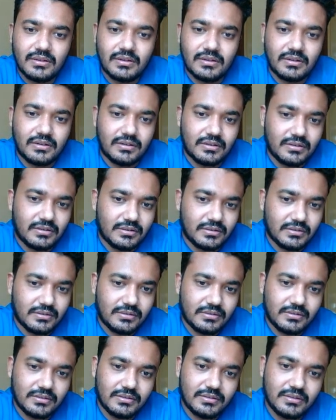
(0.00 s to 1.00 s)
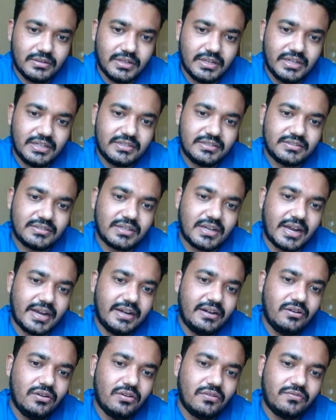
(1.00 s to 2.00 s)
uh, it's
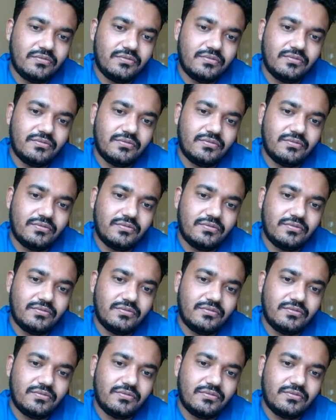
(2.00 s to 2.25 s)
kind of